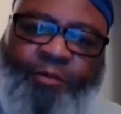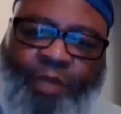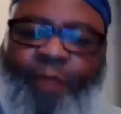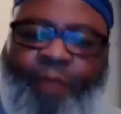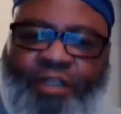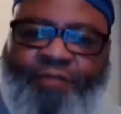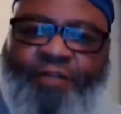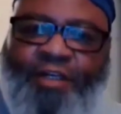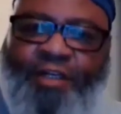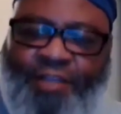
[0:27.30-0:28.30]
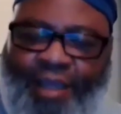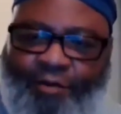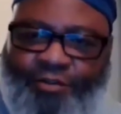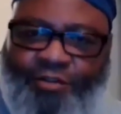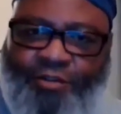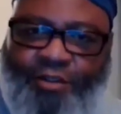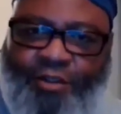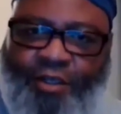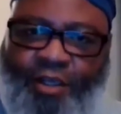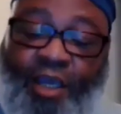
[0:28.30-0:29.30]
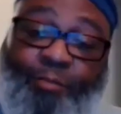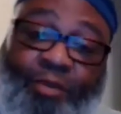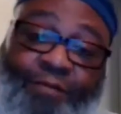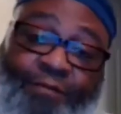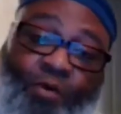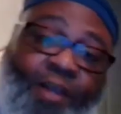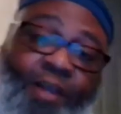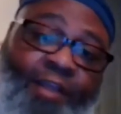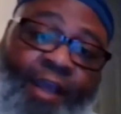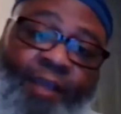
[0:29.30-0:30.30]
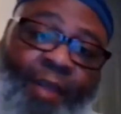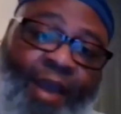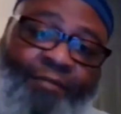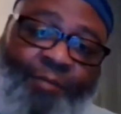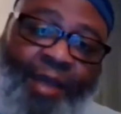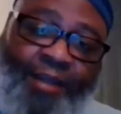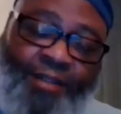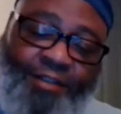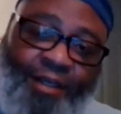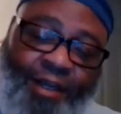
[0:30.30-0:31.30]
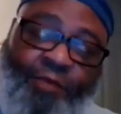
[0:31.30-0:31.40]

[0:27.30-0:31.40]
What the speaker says: was living in his house before he came back from Pakistan.